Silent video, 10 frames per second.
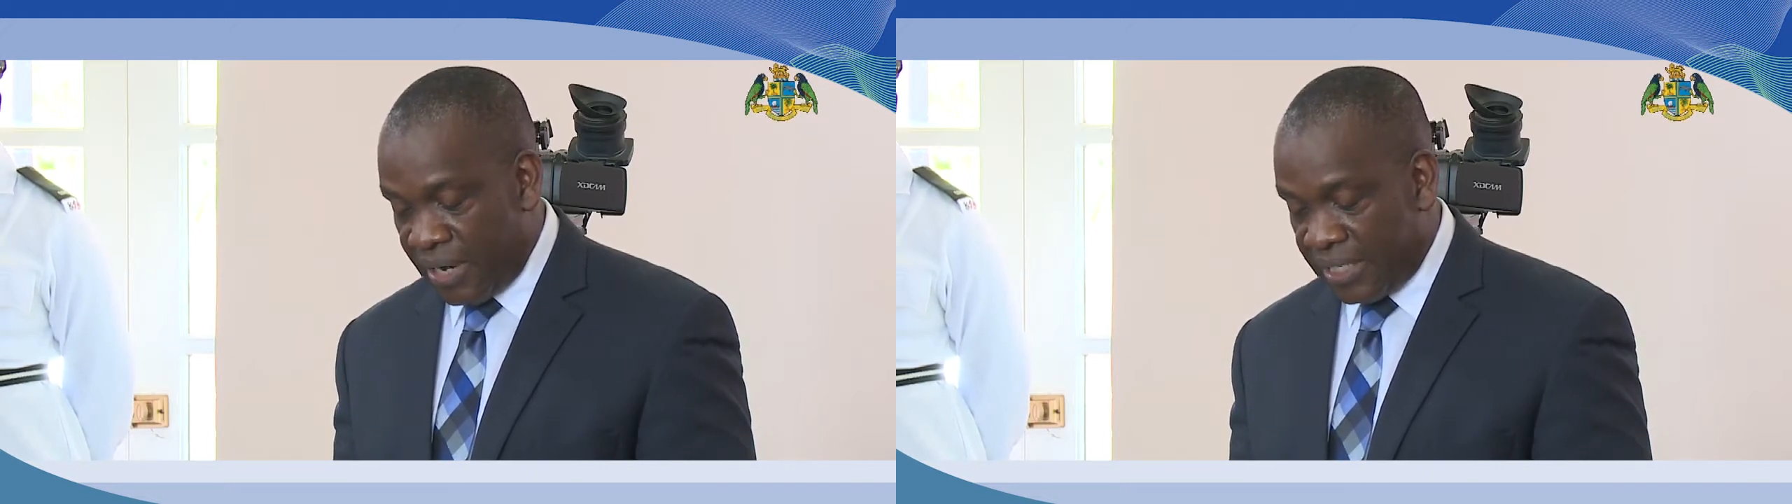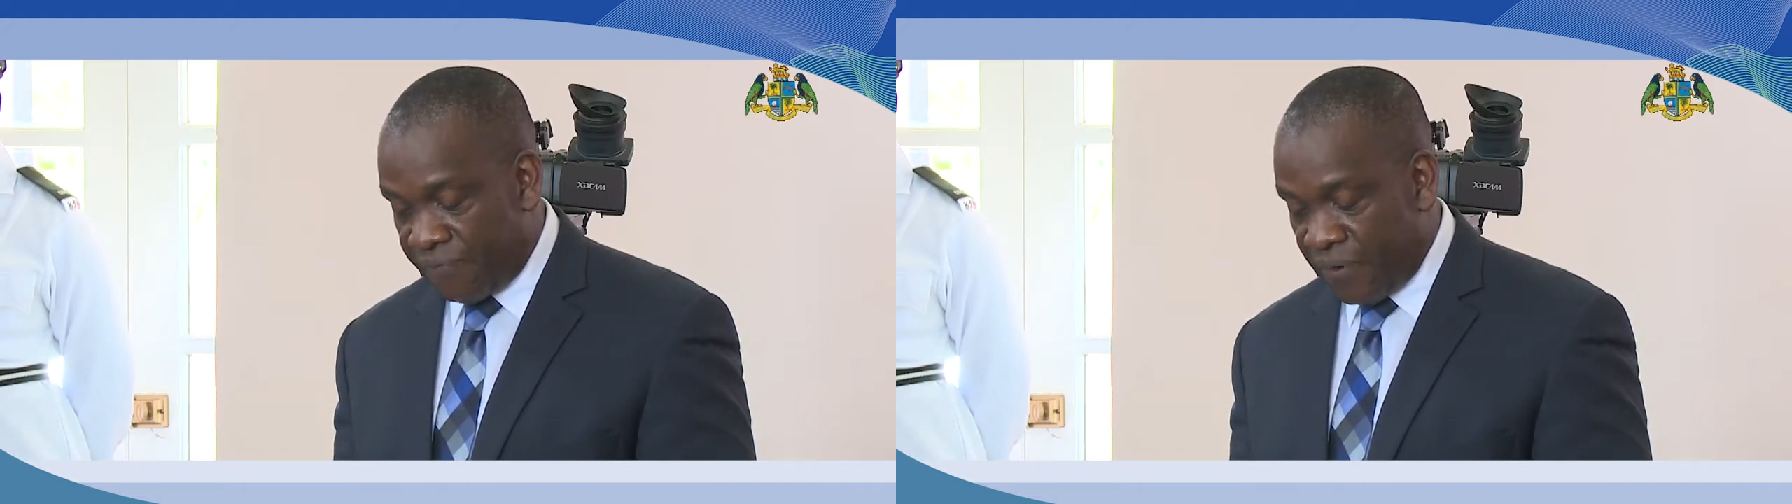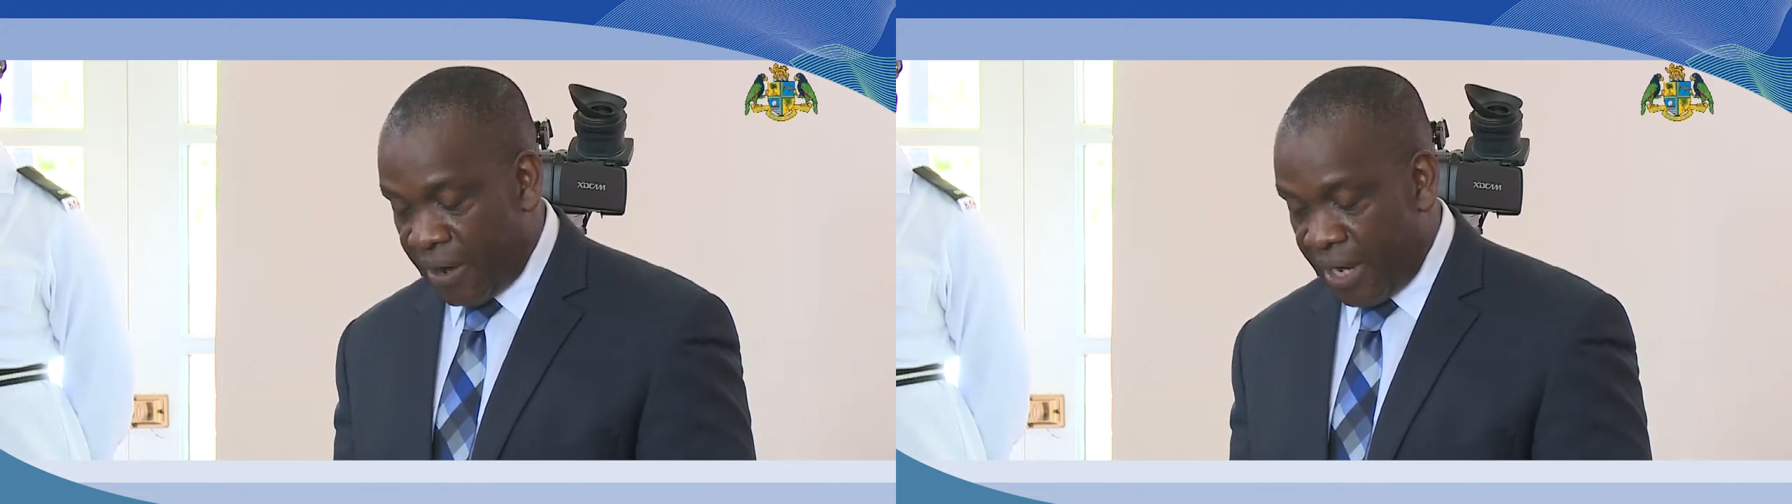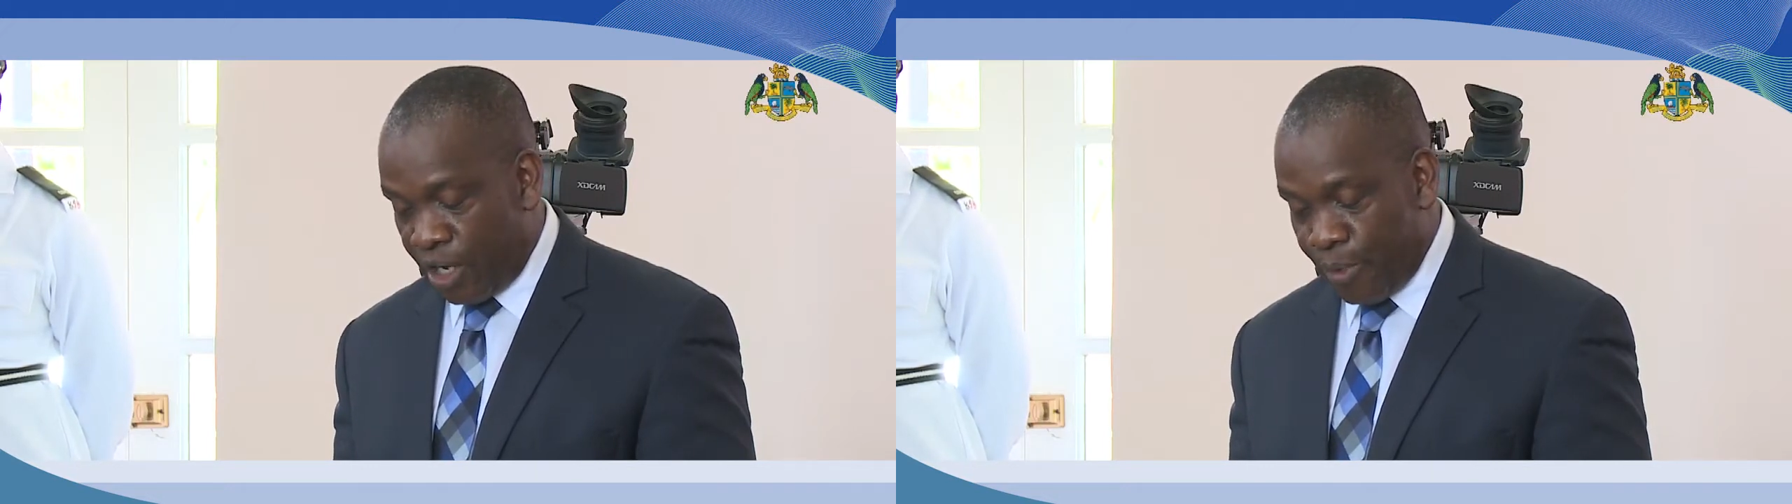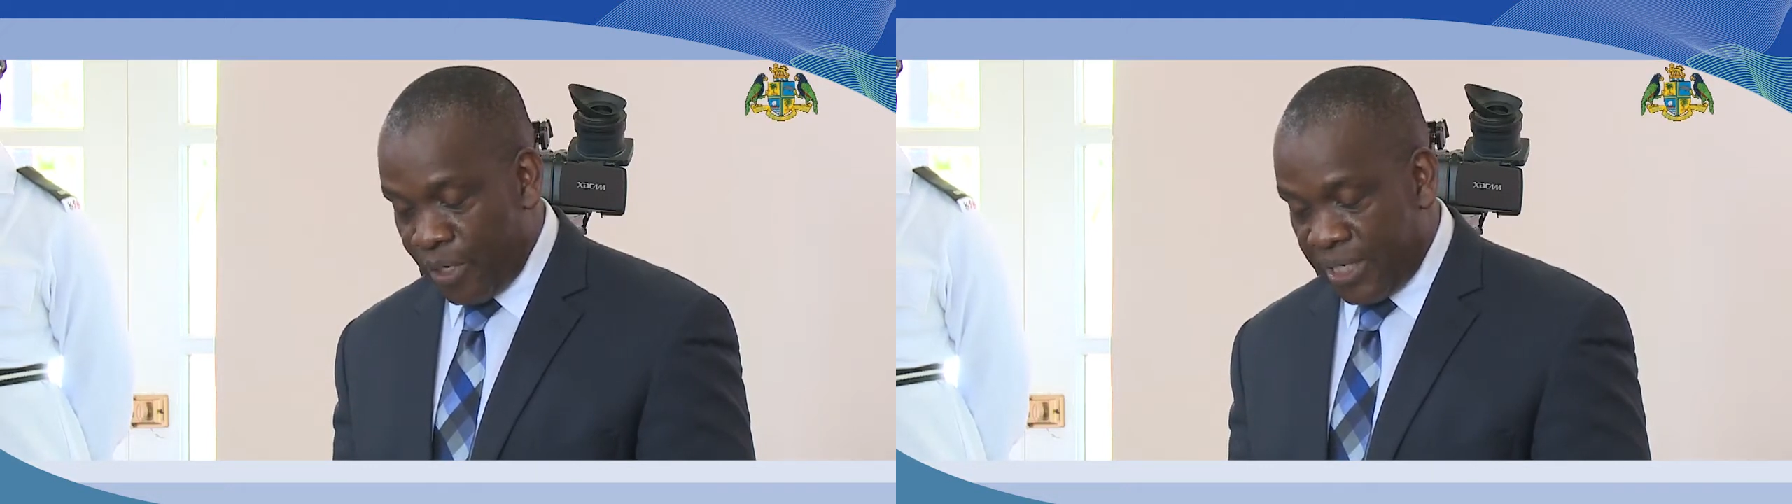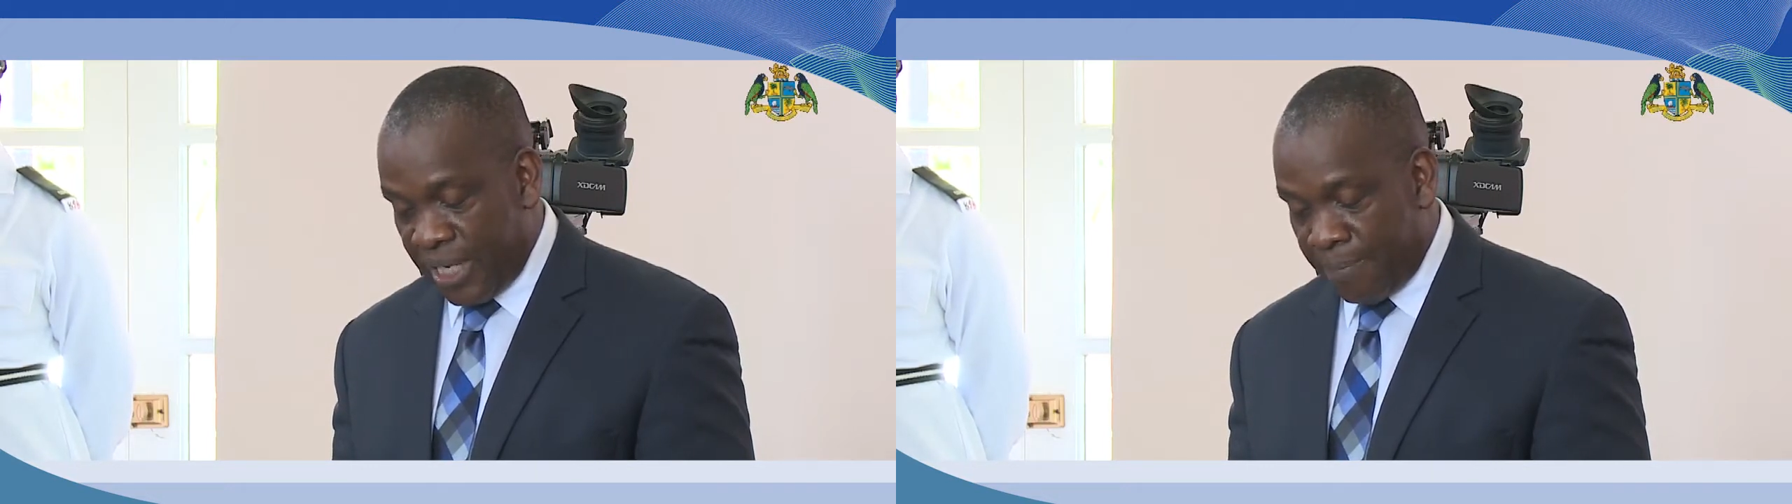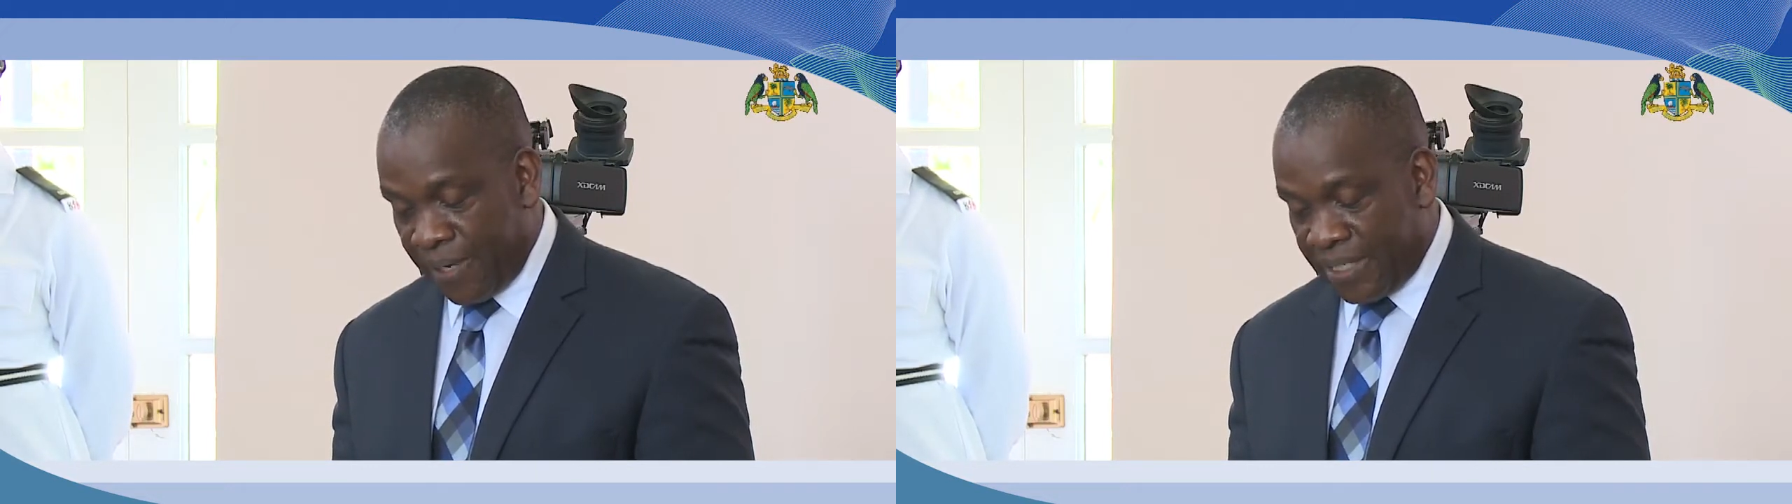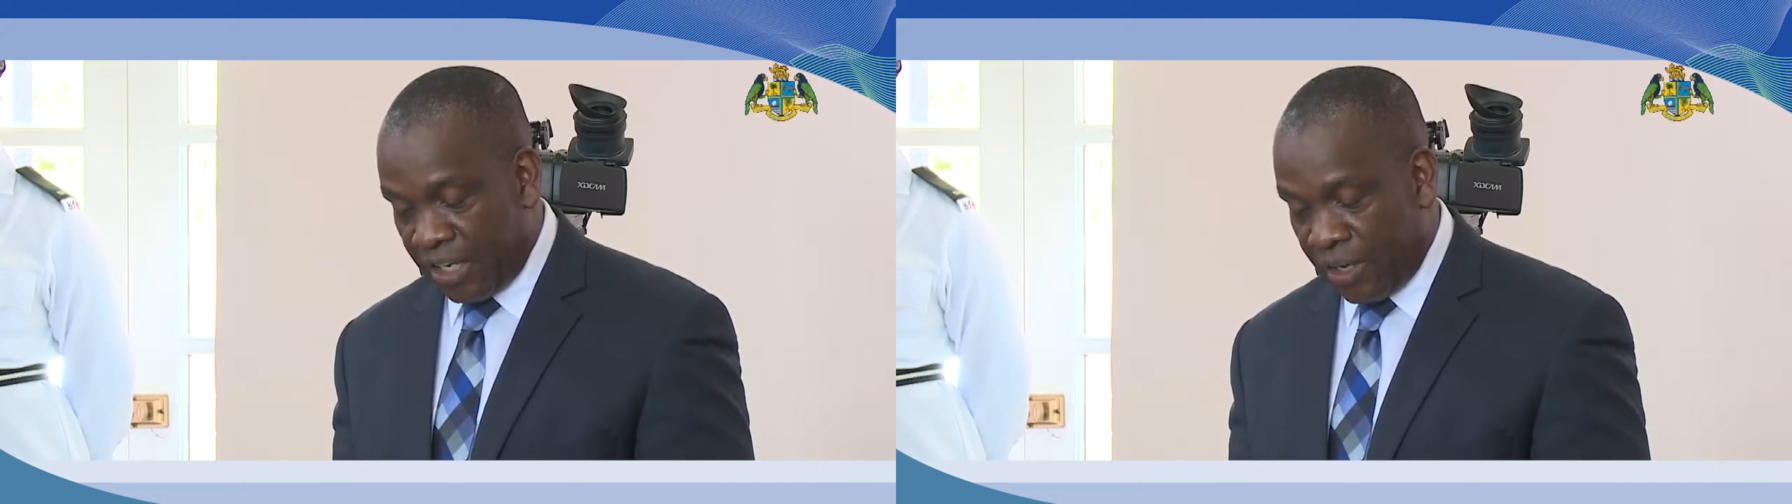Rastafari community in
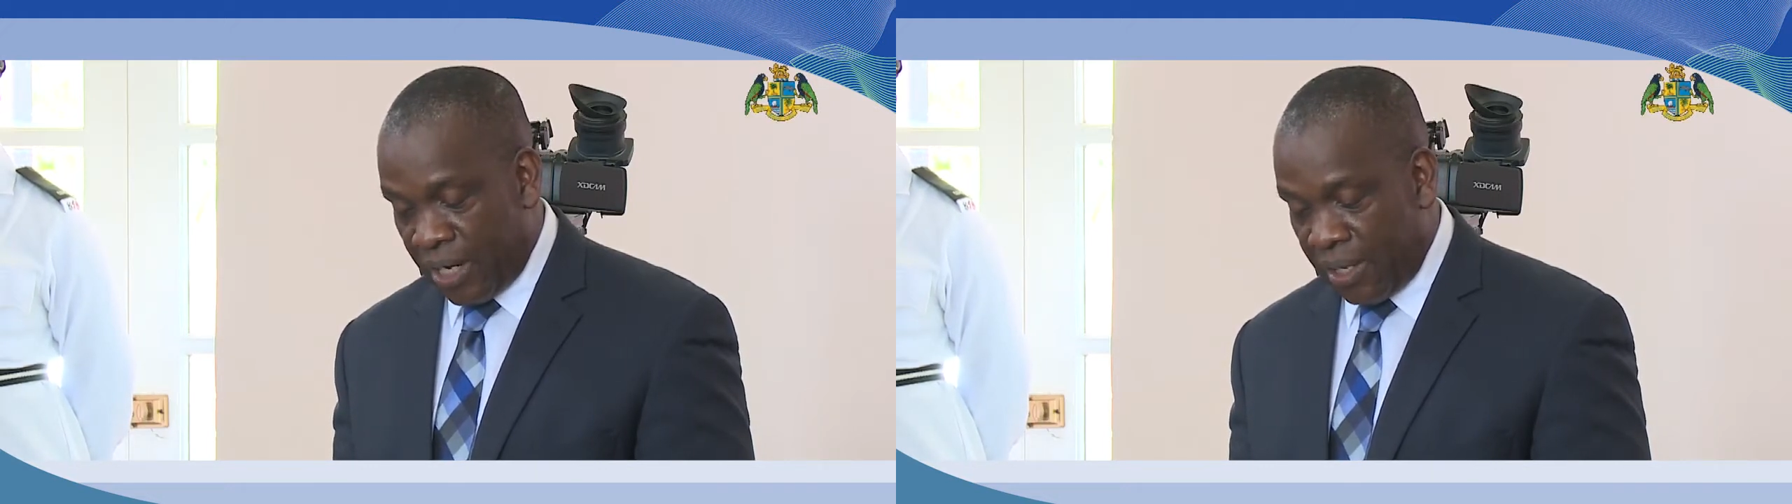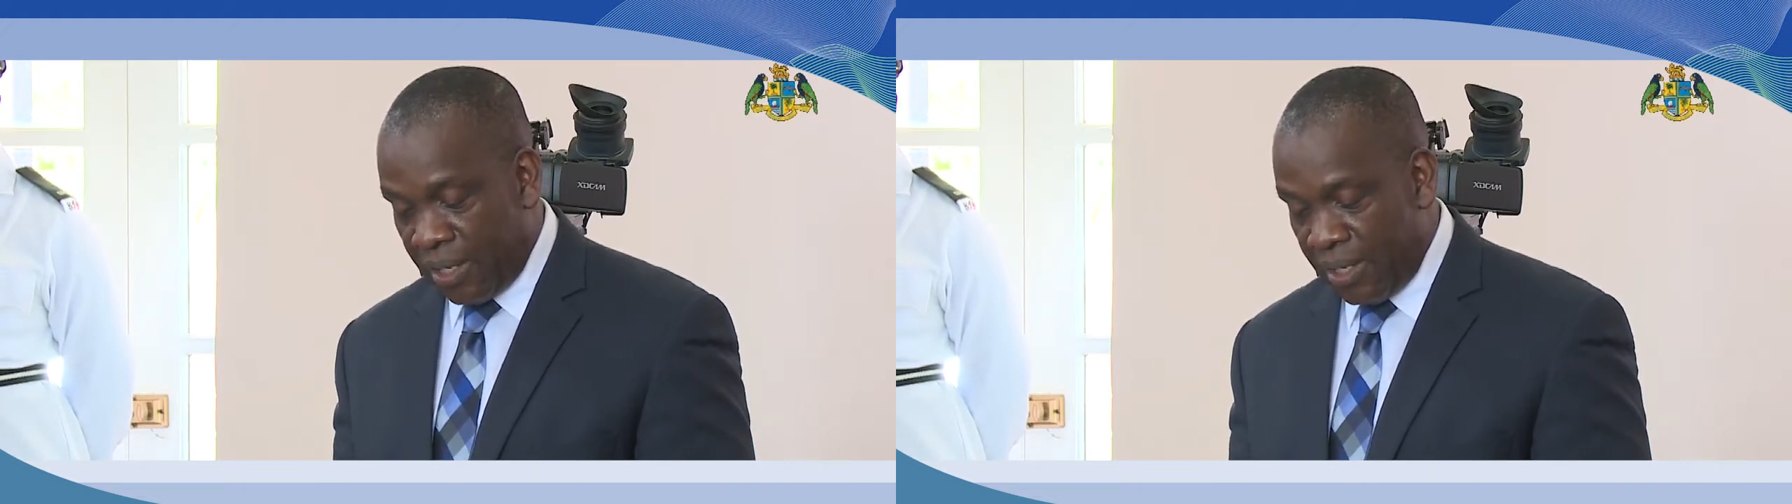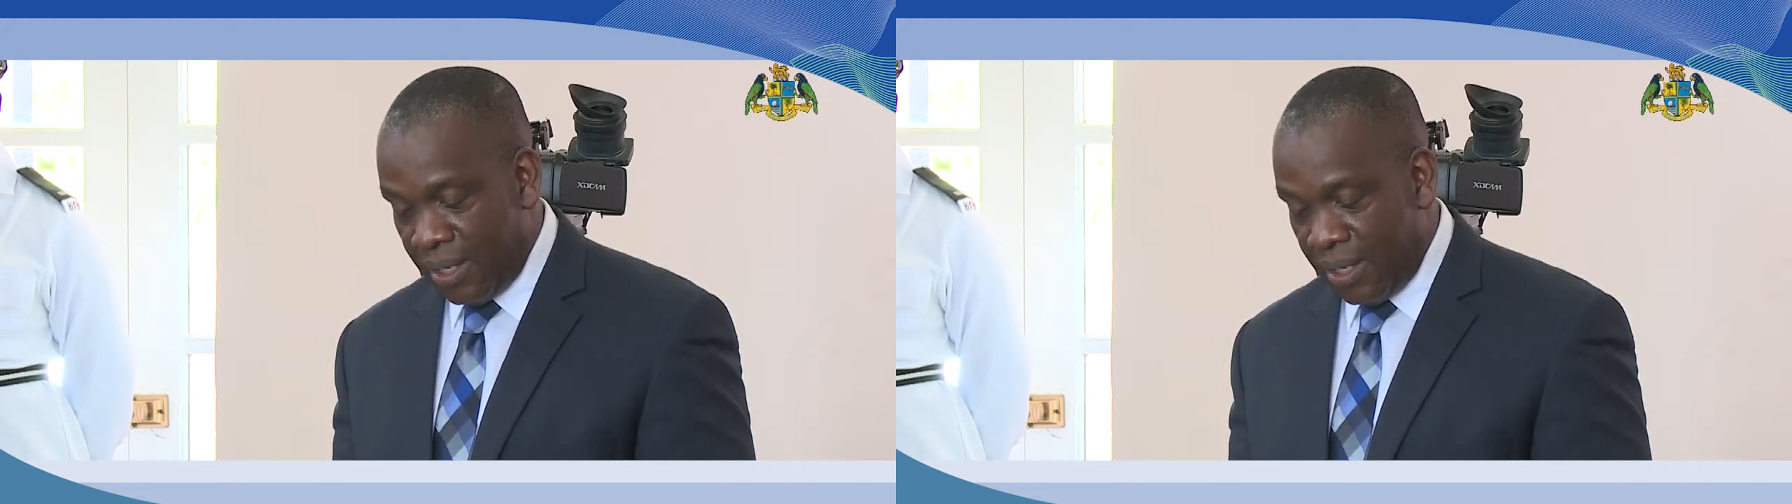particular,